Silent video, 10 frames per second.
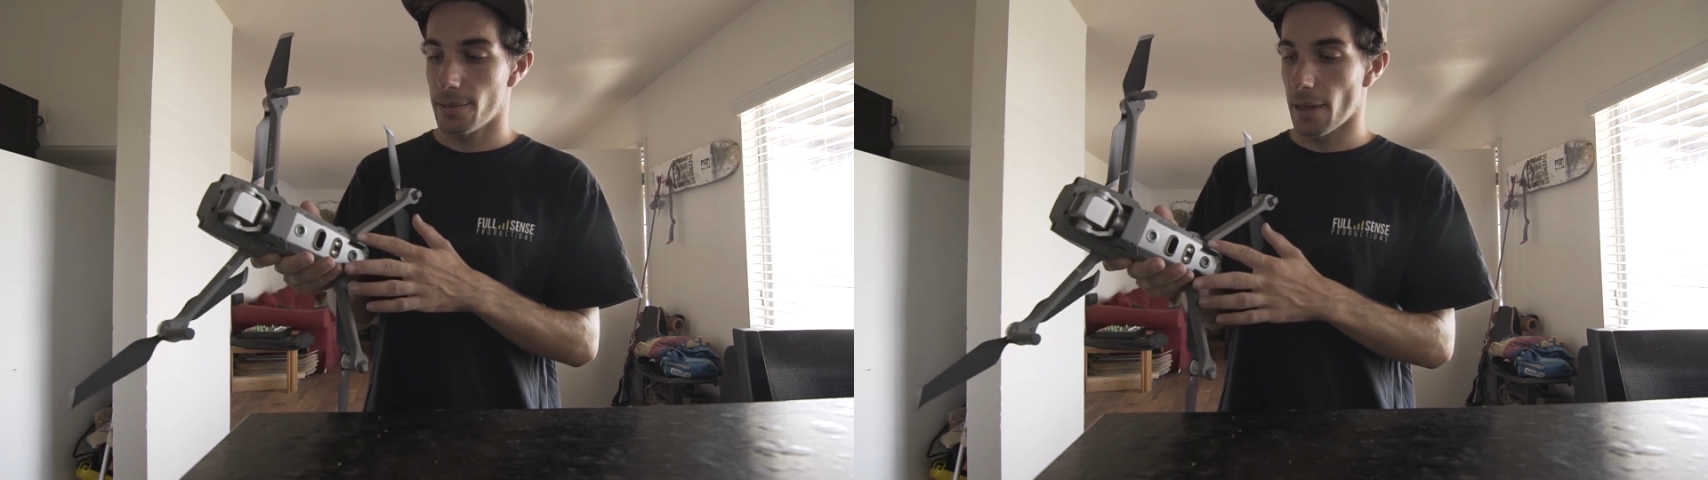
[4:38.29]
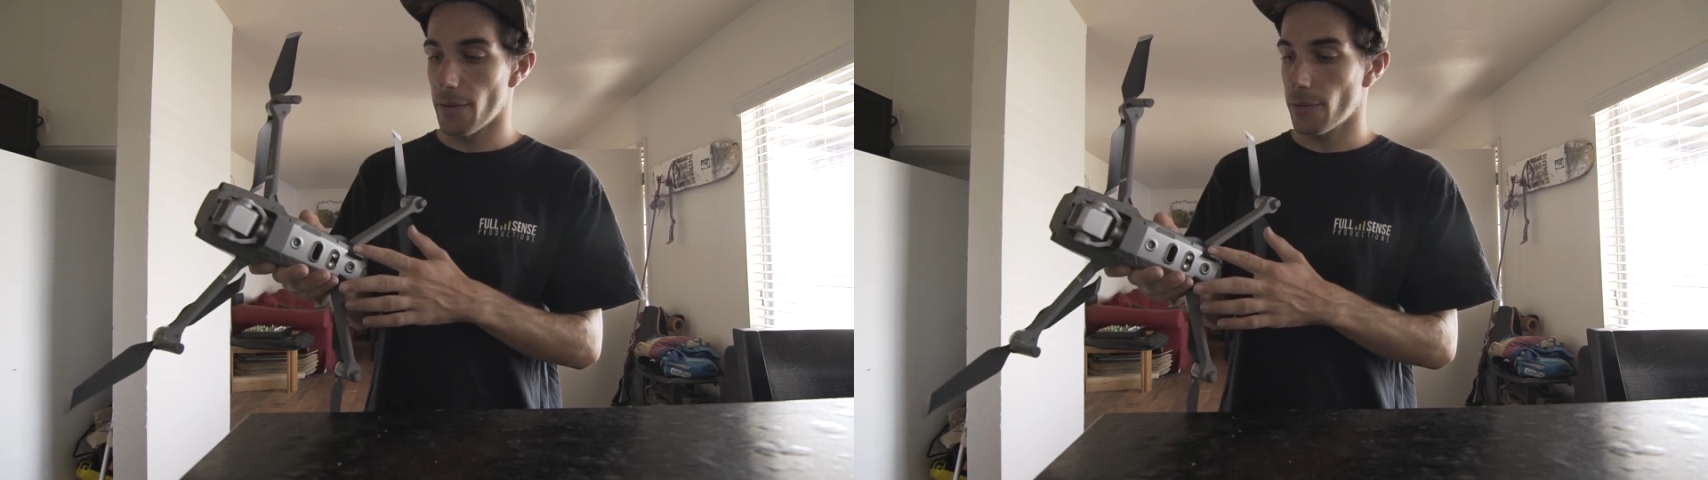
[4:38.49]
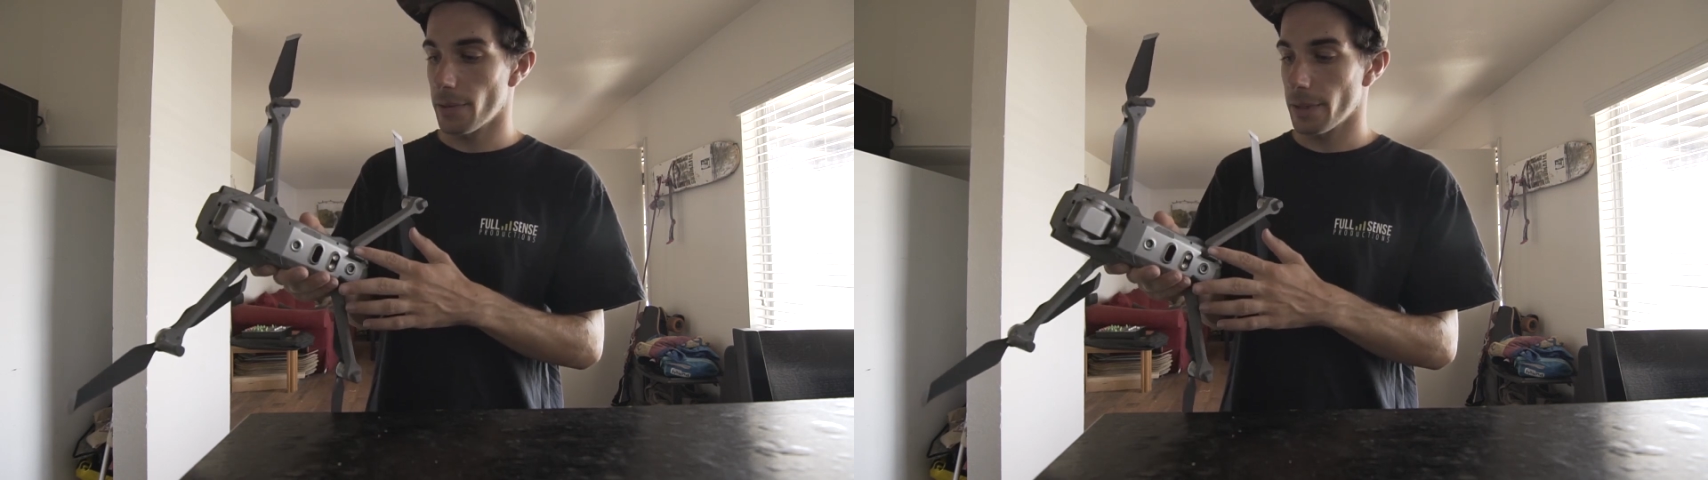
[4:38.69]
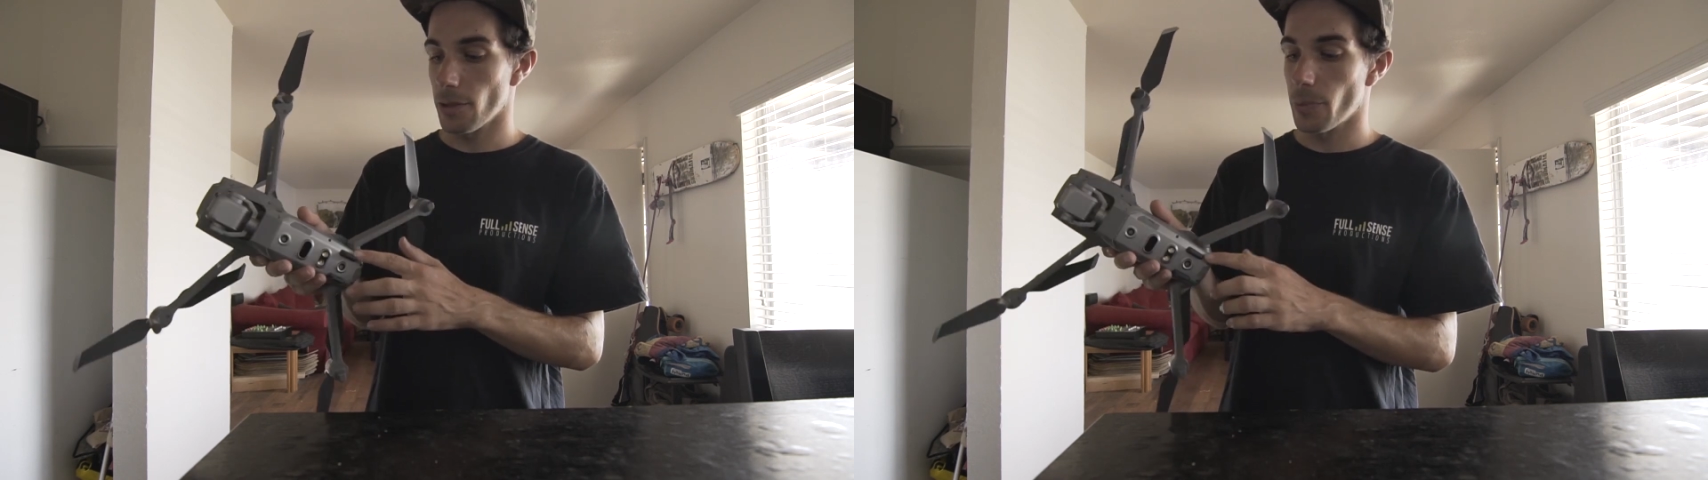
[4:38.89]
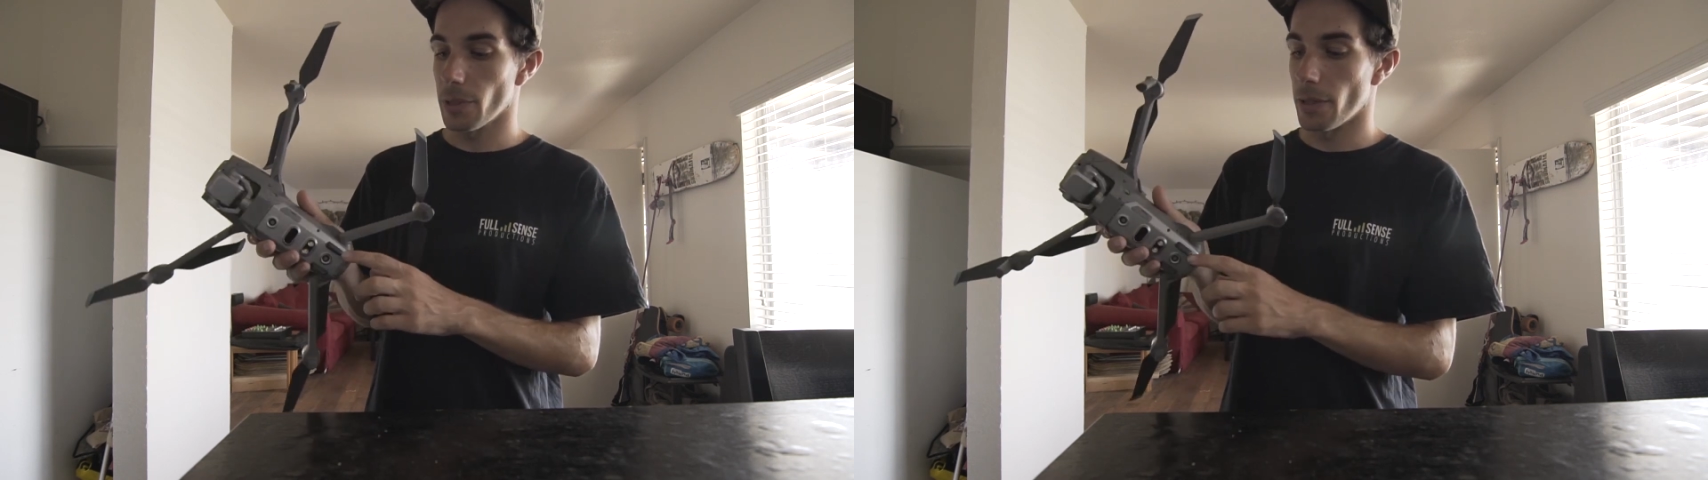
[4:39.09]
definitely a
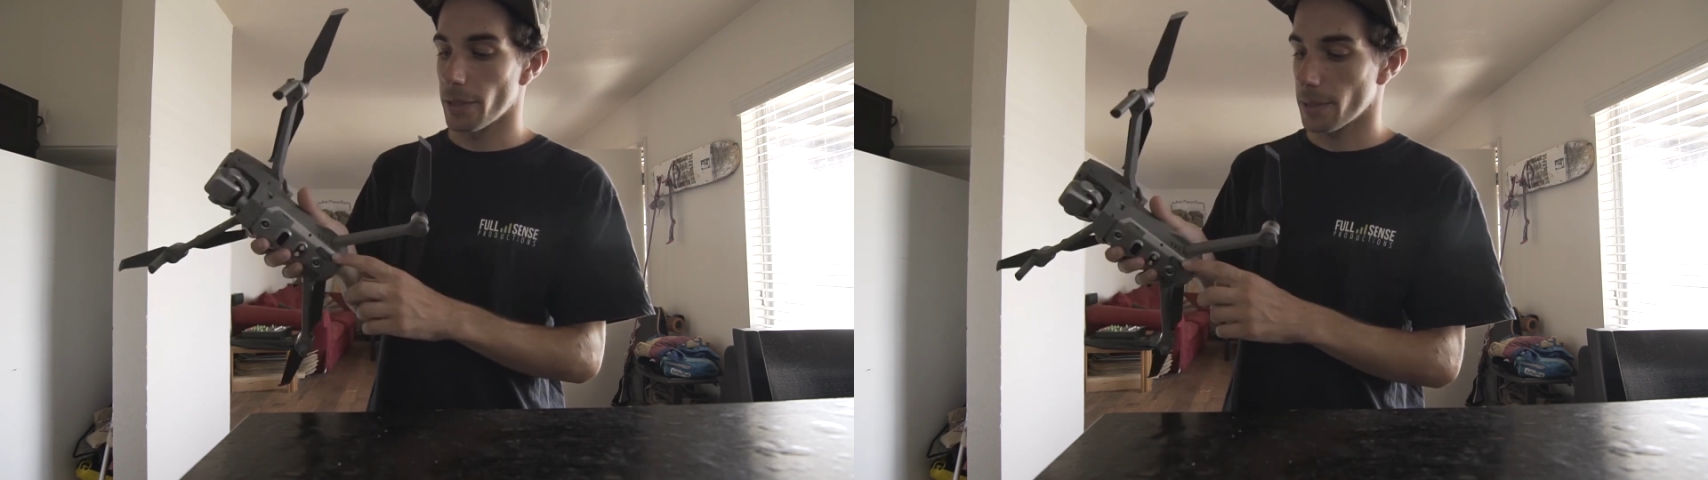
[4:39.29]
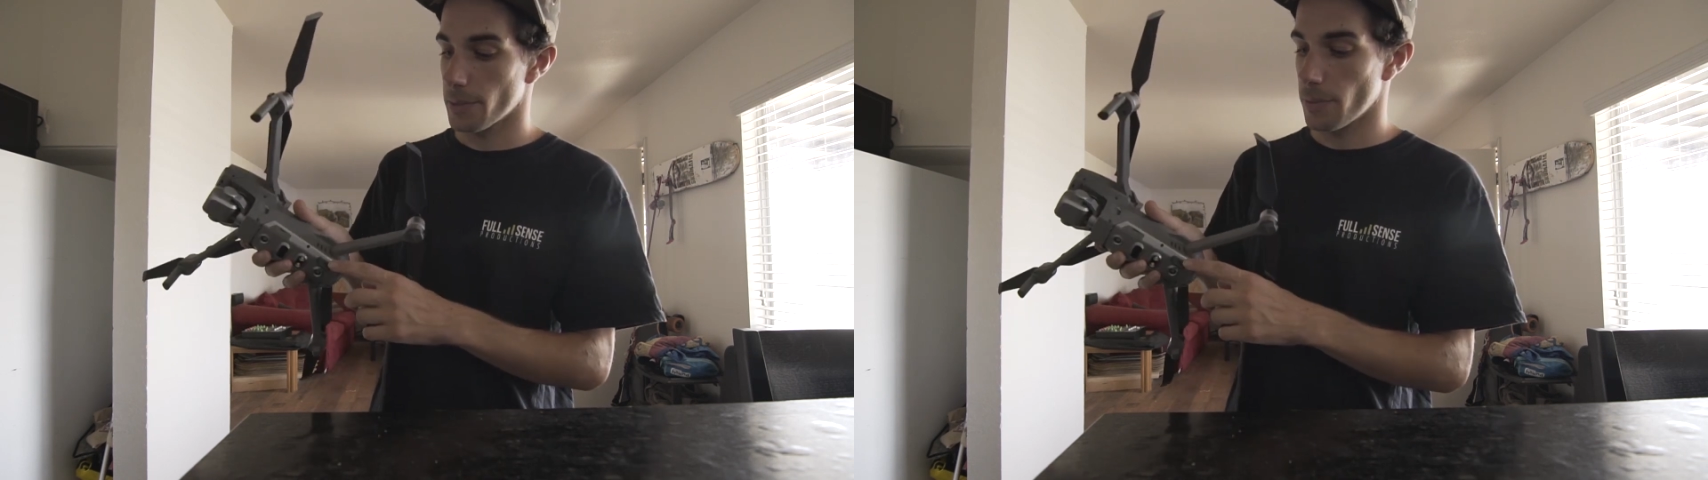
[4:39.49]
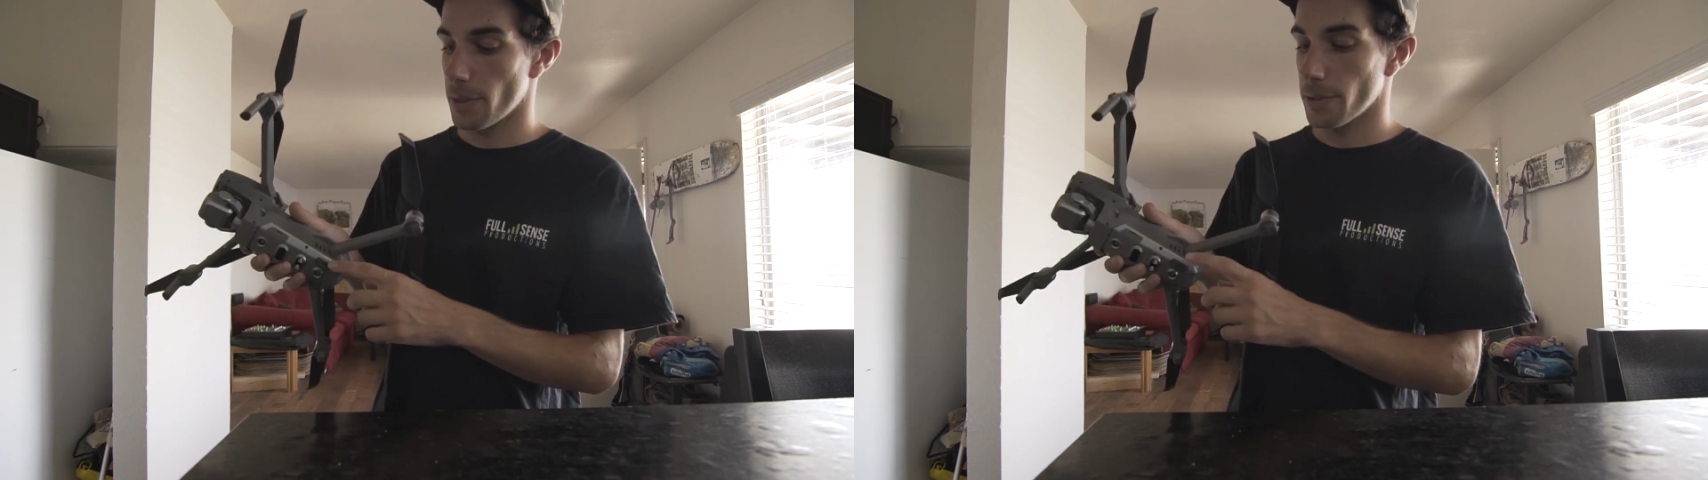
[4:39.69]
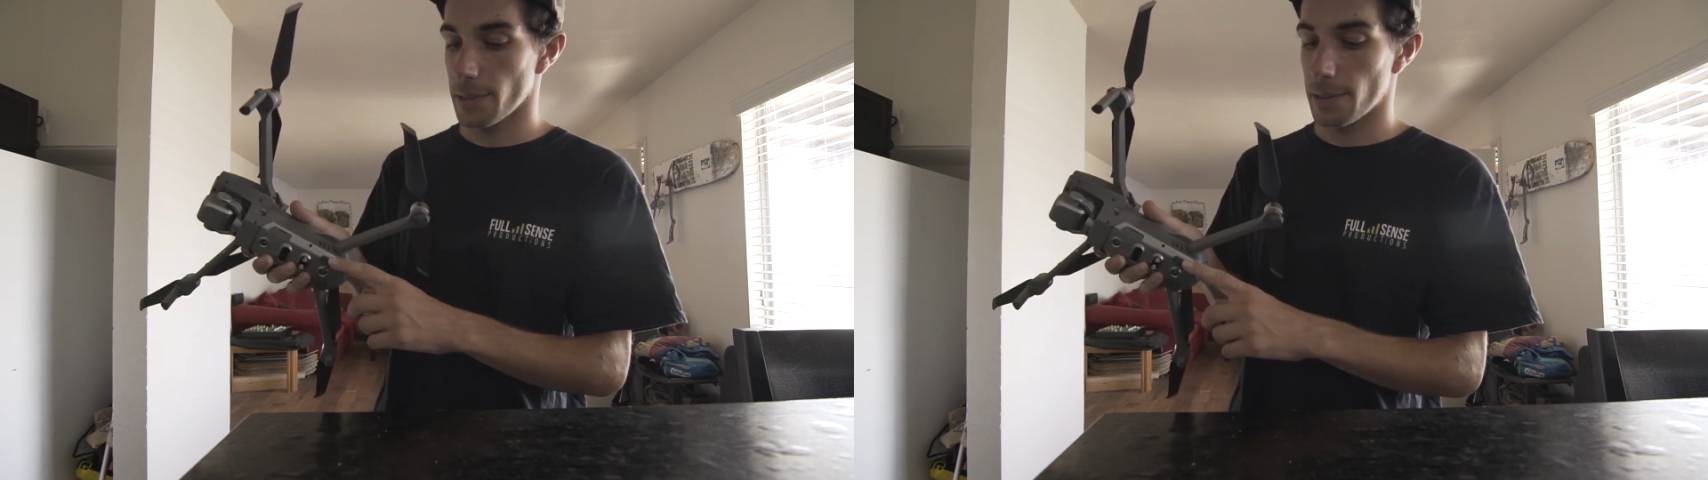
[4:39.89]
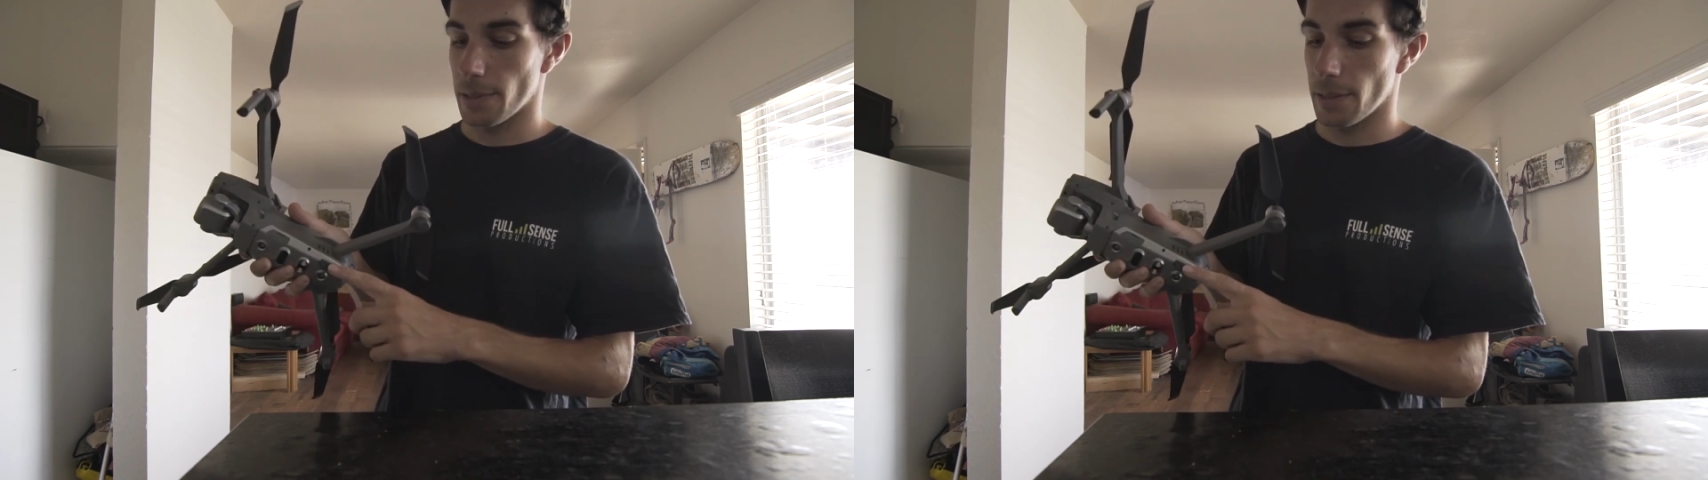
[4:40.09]
little bit longer as well, you can
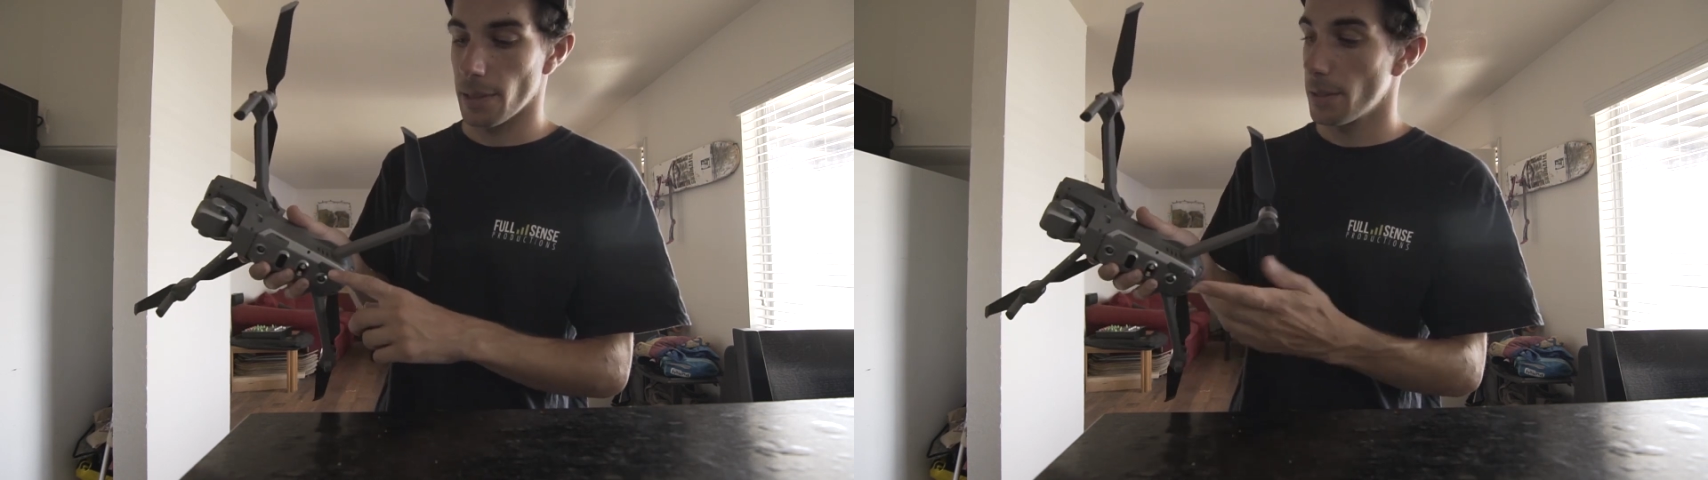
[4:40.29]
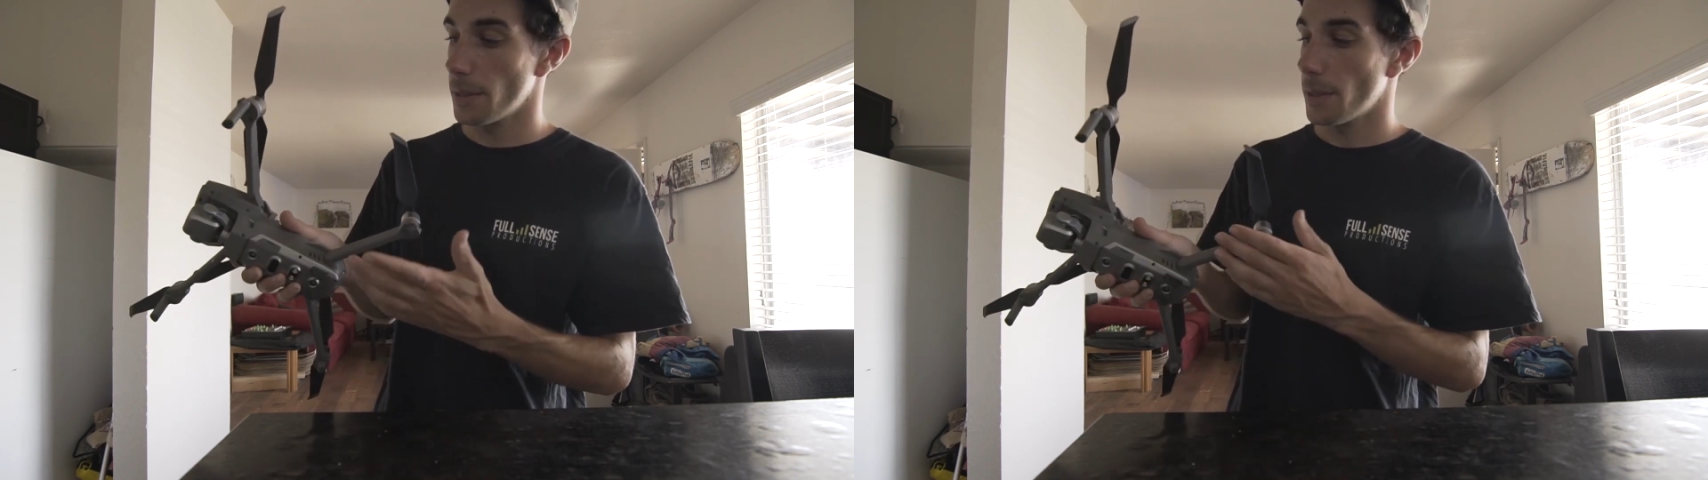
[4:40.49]
see here.